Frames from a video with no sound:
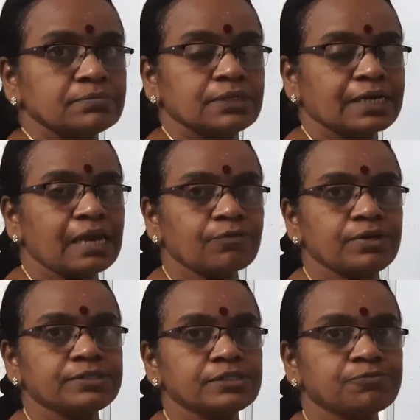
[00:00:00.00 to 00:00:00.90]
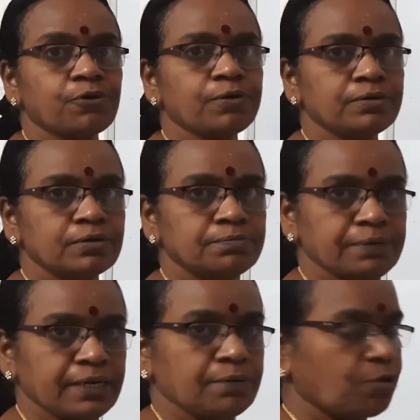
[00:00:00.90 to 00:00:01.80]
the calculations for
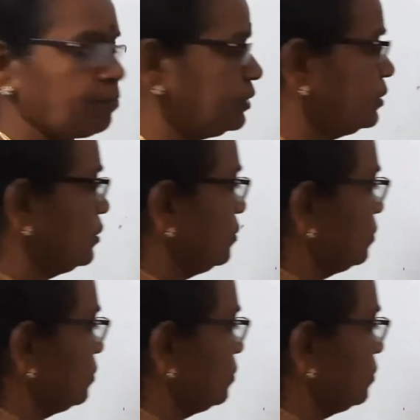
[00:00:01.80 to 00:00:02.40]
bending moment.